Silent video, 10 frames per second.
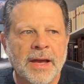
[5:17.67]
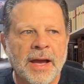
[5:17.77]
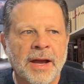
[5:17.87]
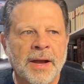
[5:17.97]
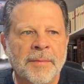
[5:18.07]

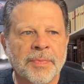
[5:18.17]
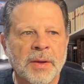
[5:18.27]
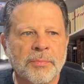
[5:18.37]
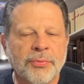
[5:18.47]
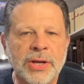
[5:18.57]
um,
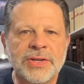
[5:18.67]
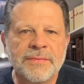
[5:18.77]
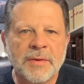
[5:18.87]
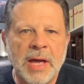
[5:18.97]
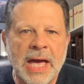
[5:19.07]

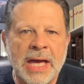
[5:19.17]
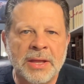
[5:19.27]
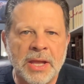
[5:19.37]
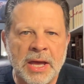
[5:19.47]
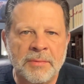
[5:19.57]
preaching
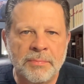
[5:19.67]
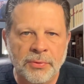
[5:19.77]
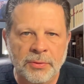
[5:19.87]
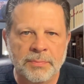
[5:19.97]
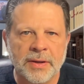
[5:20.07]
behind a
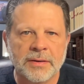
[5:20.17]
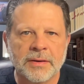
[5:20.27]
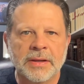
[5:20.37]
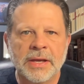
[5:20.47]
pulpit,